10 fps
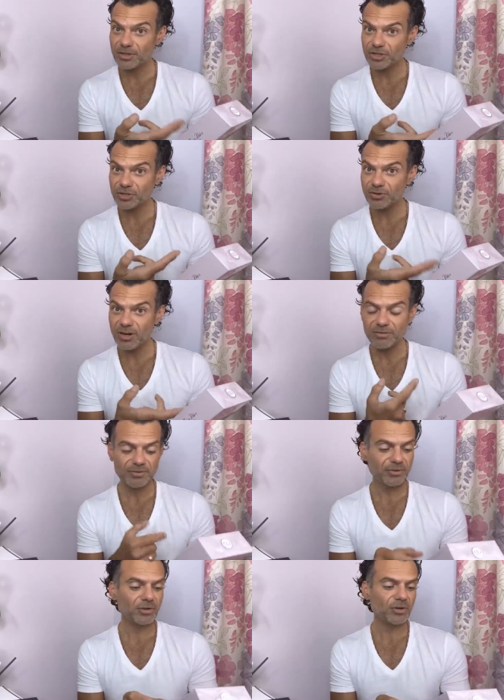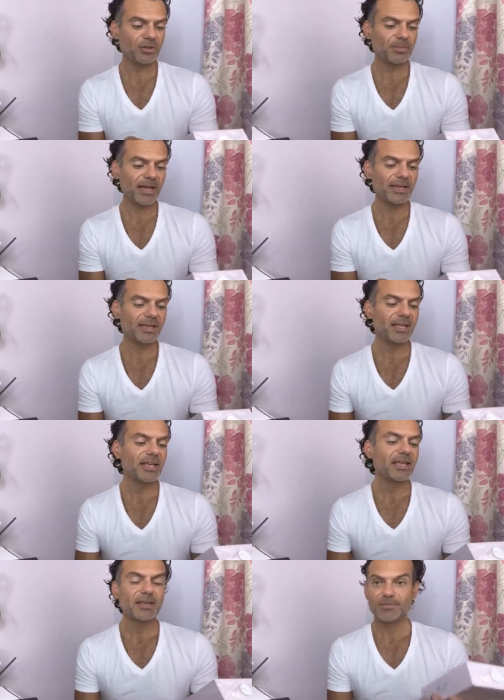sure enough, if you look on the back,
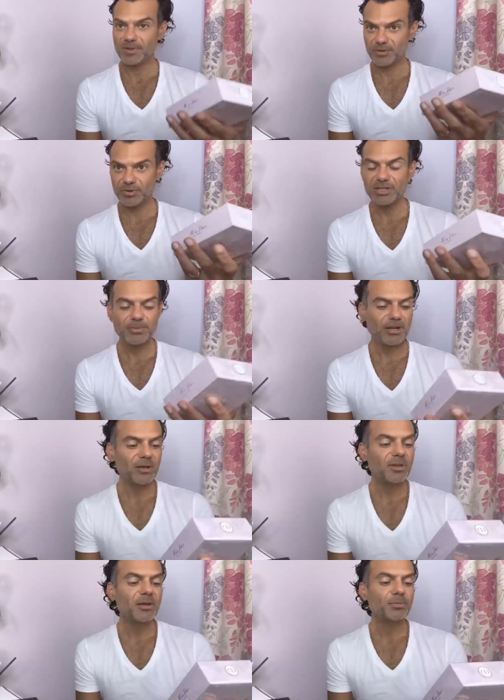I'll read the blurb.